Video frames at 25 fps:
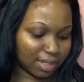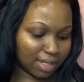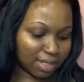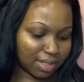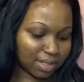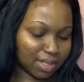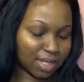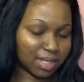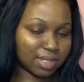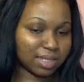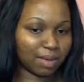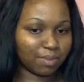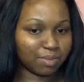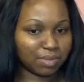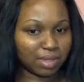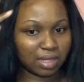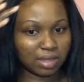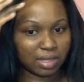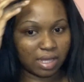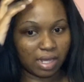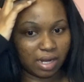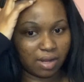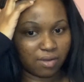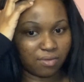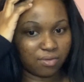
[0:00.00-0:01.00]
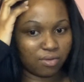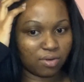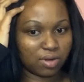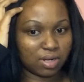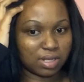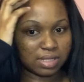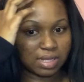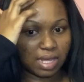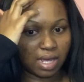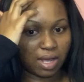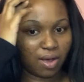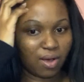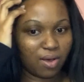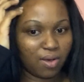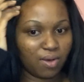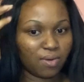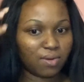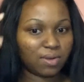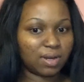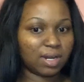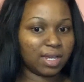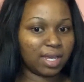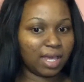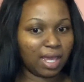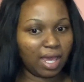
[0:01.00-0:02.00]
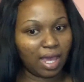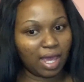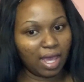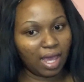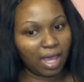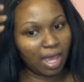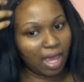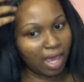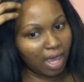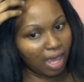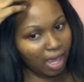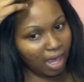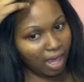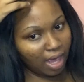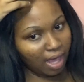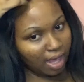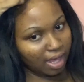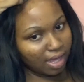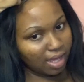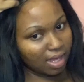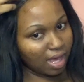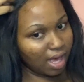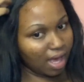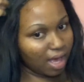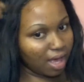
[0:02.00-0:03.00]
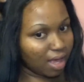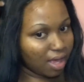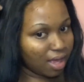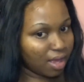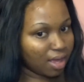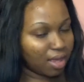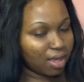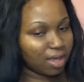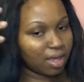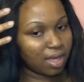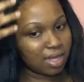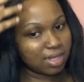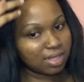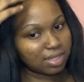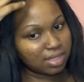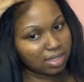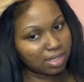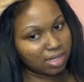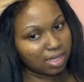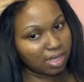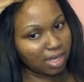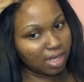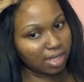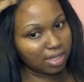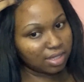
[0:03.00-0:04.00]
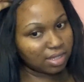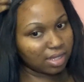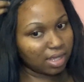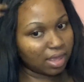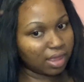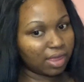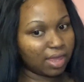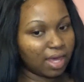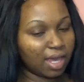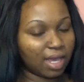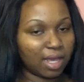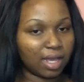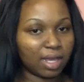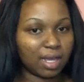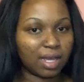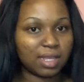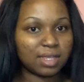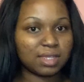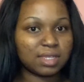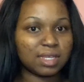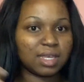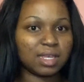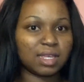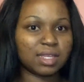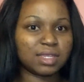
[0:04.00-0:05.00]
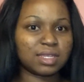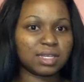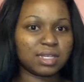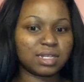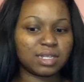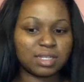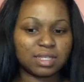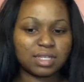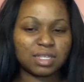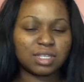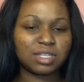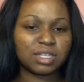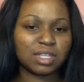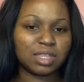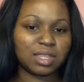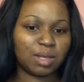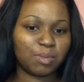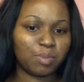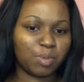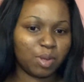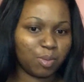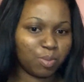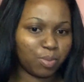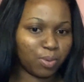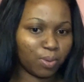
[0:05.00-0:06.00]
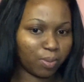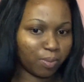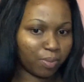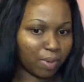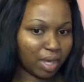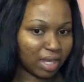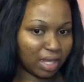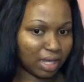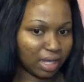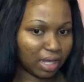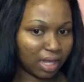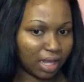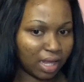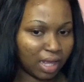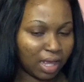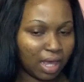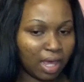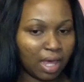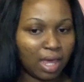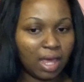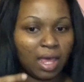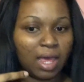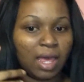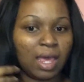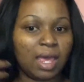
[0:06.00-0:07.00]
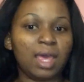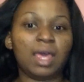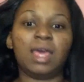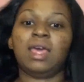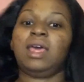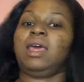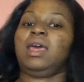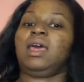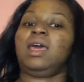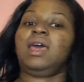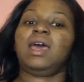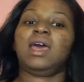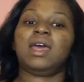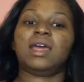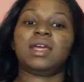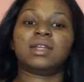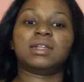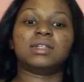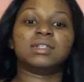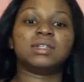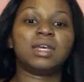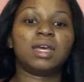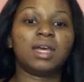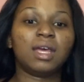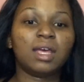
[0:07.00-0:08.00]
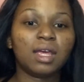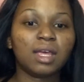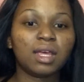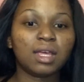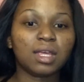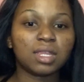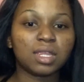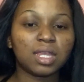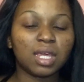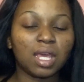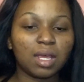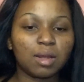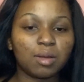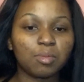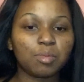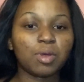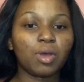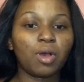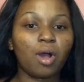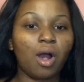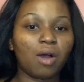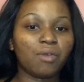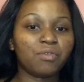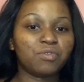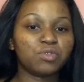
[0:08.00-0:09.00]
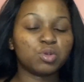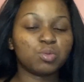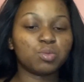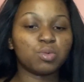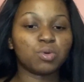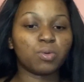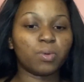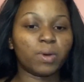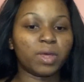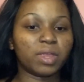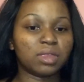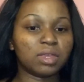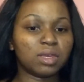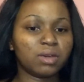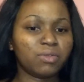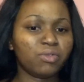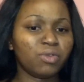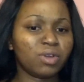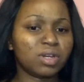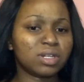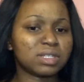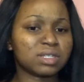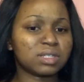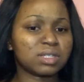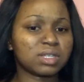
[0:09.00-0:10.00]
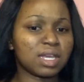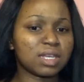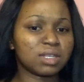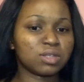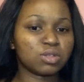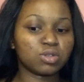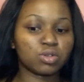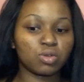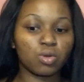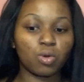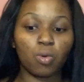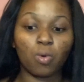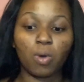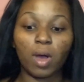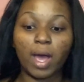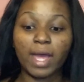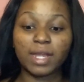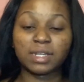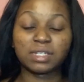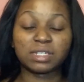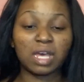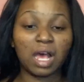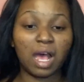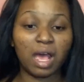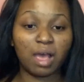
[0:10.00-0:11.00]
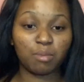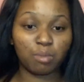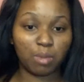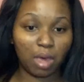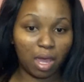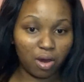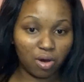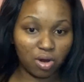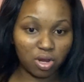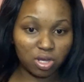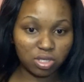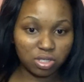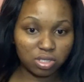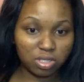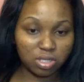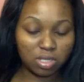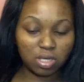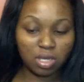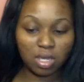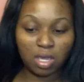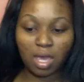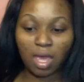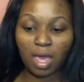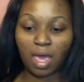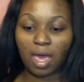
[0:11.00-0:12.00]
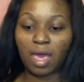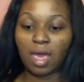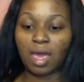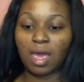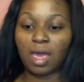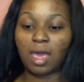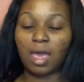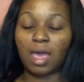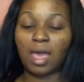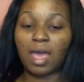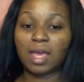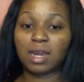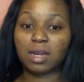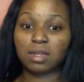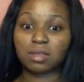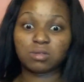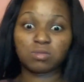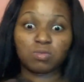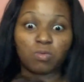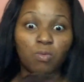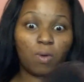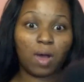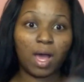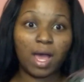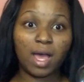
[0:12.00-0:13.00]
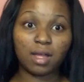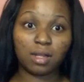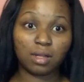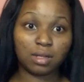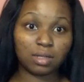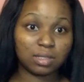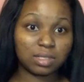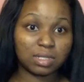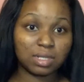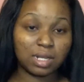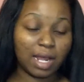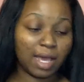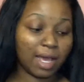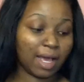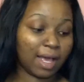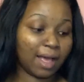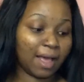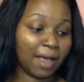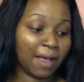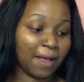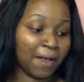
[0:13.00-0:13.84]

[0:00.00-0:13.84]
not something that everyone is like, oh, okay, yeah, it's a thing, it's a decision that people make and they can be comfortable with. Everyone is just so anti-marriage, and it's wild like